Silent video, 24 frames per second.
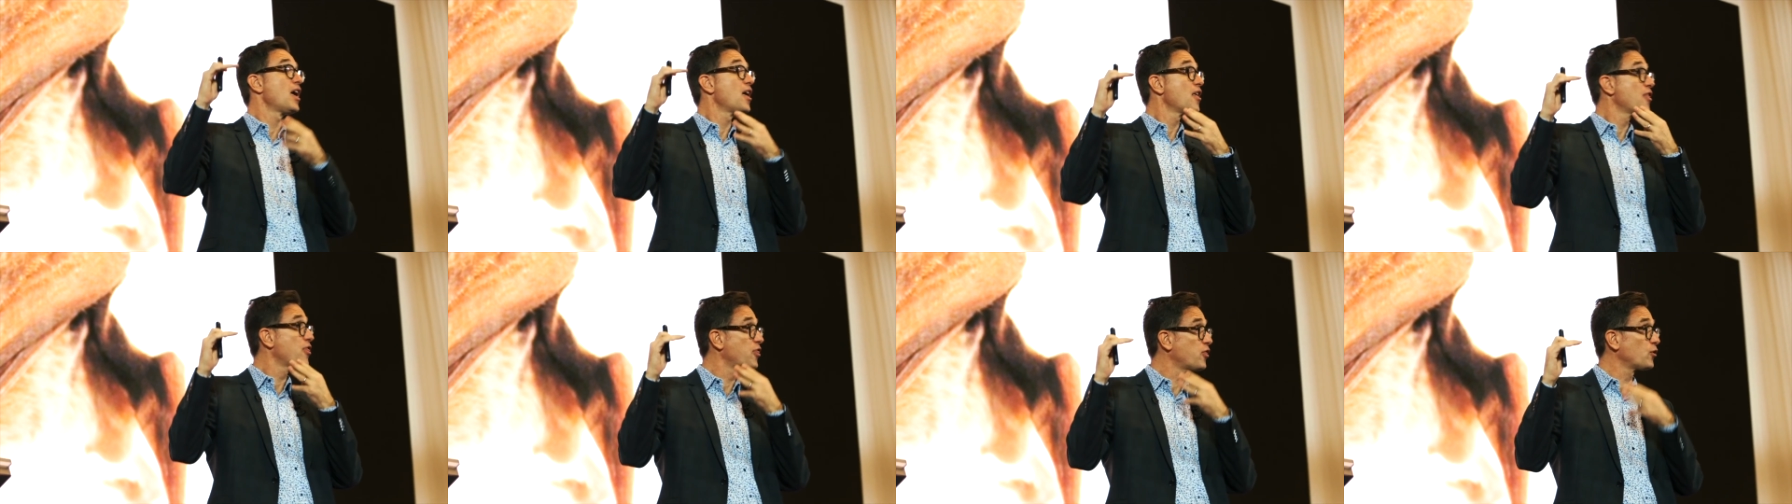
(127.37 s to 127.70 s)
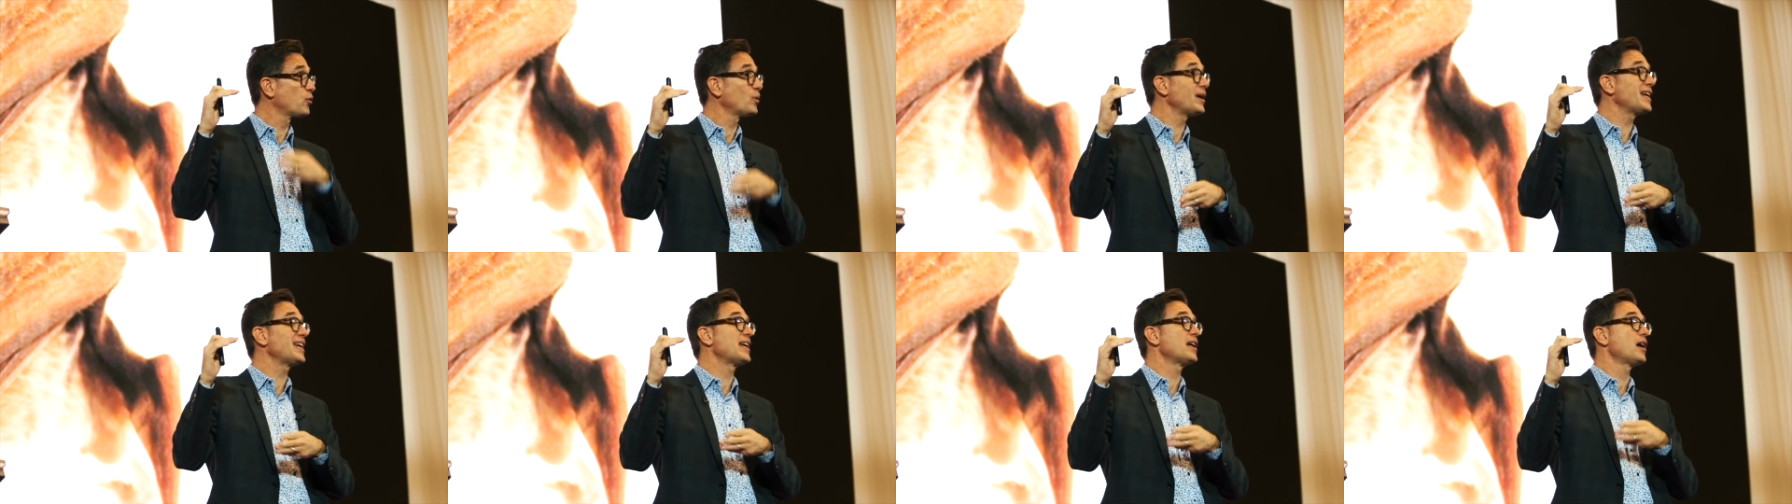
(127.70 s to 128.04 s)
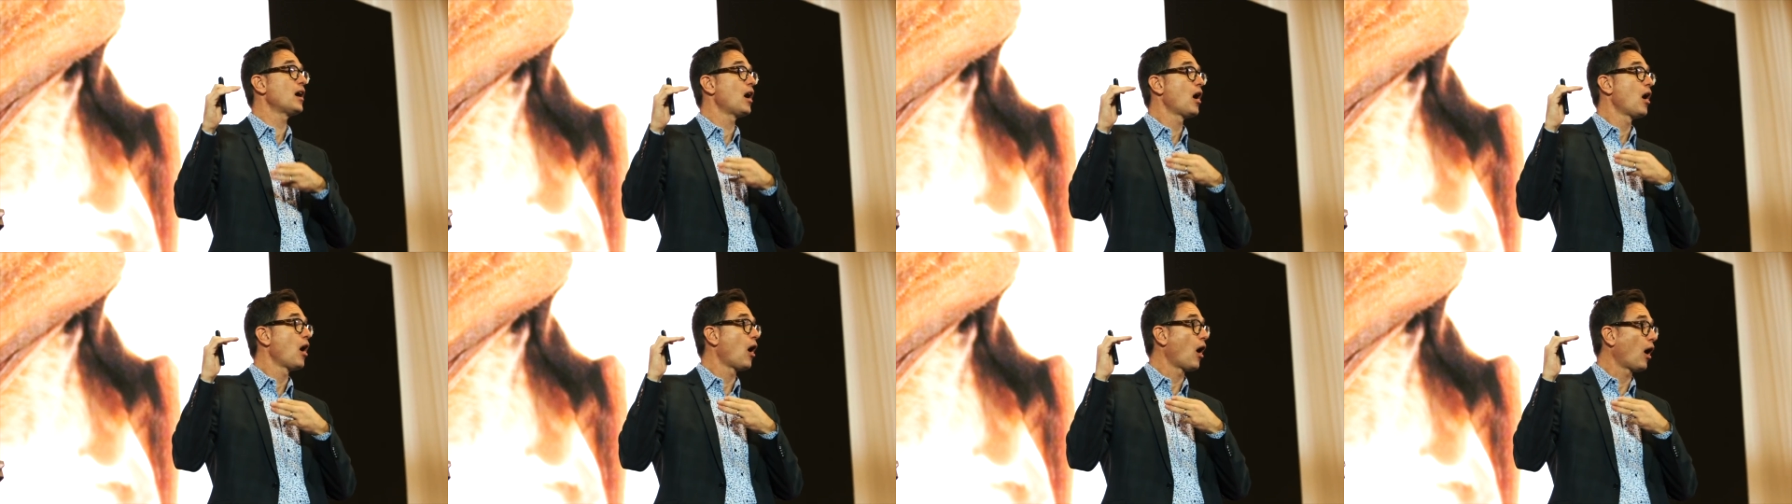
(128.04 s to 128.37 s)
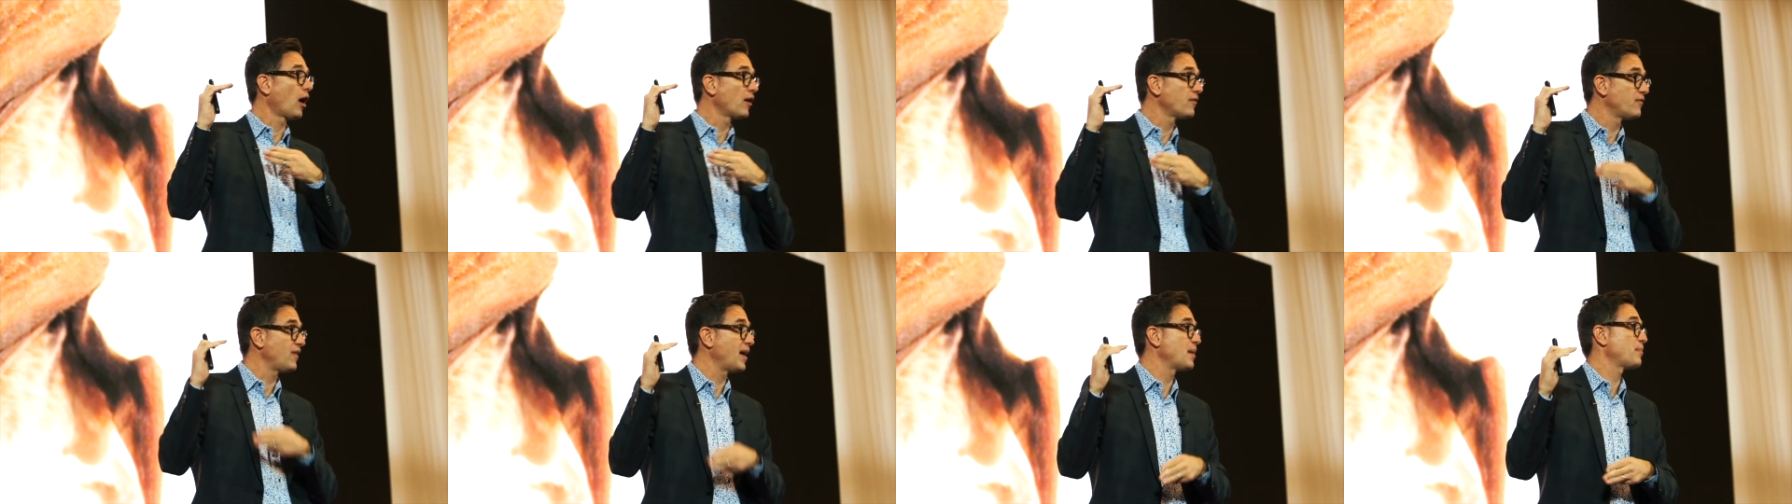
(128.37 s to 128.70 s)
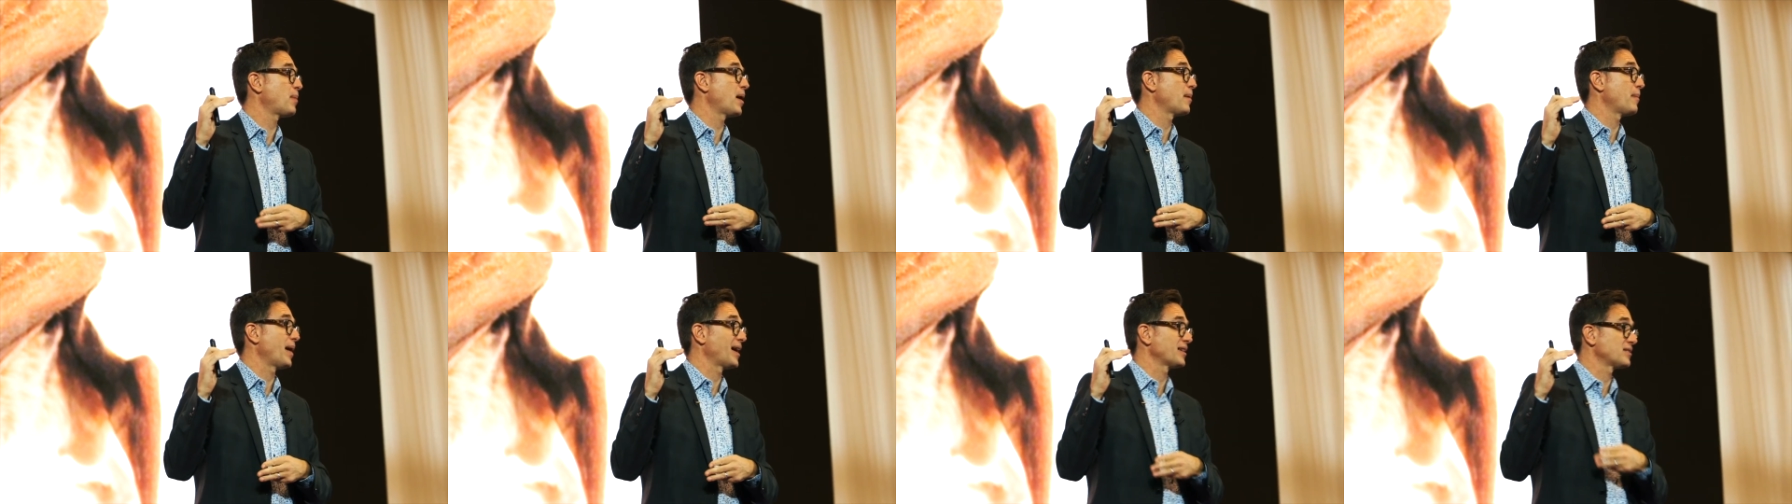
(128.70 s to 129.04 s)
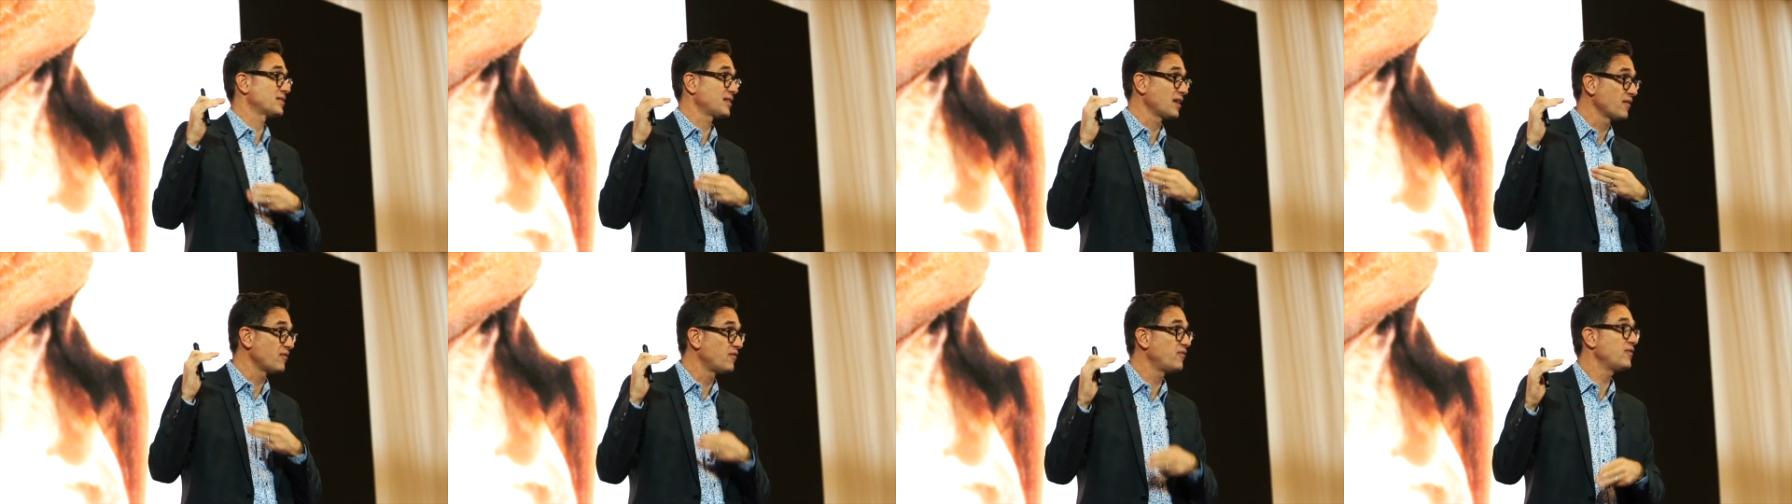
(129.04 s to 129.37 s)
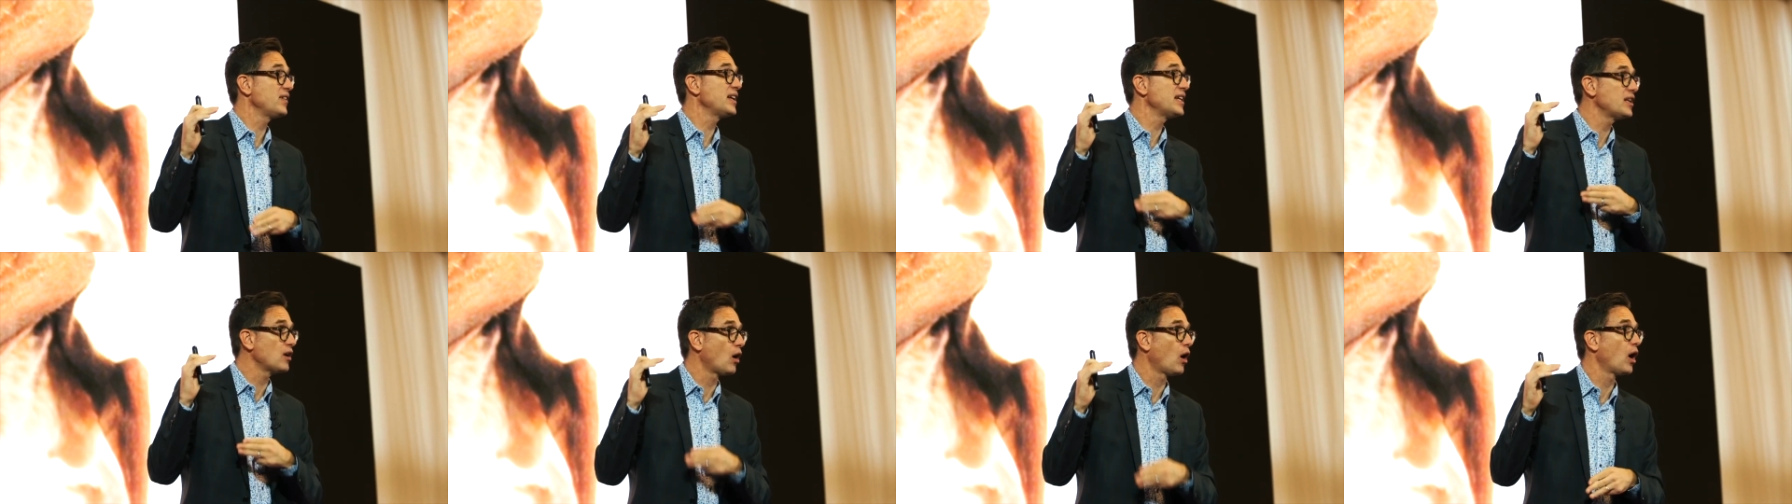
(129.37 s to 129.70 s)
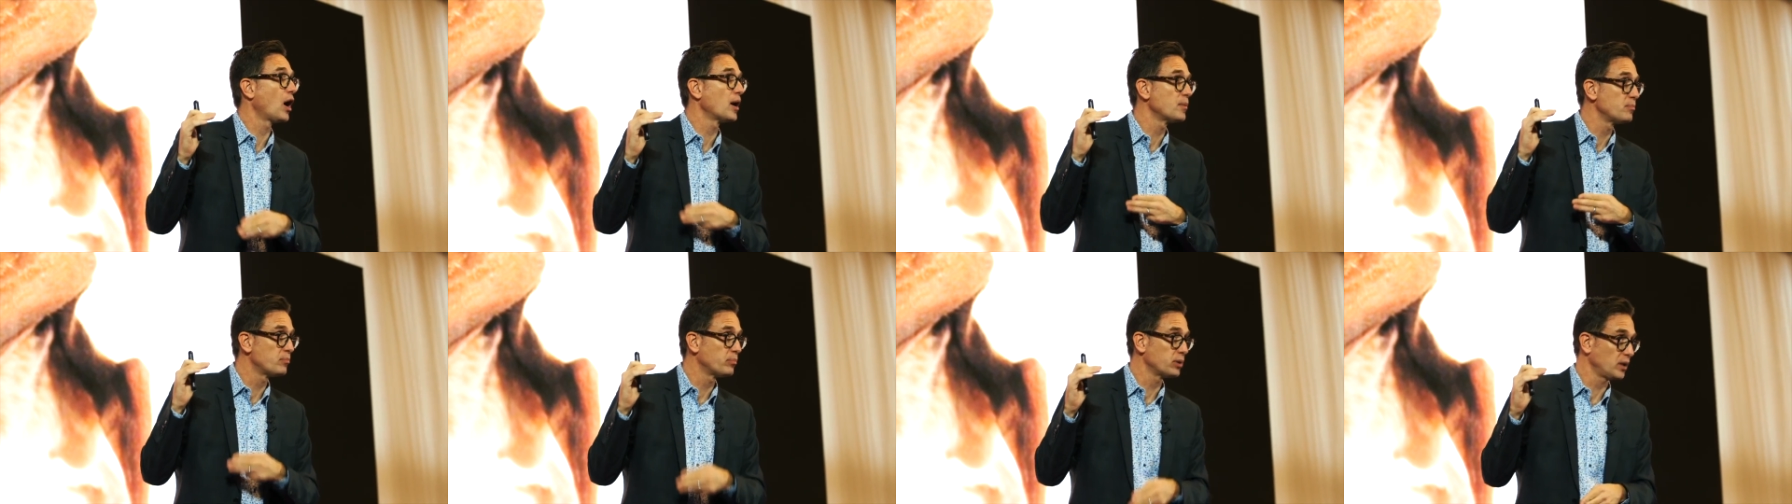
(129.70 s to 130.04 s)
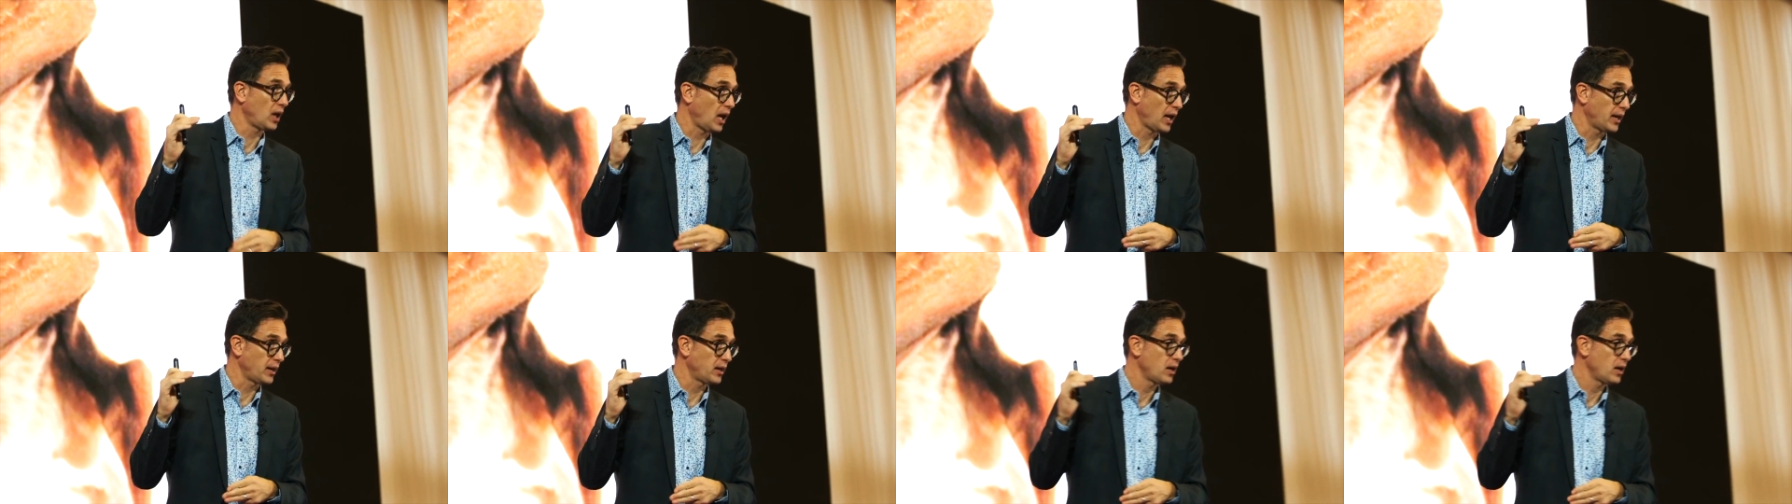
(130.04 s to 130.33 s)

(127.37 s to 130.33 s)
three are vampire bats. They feed on blood.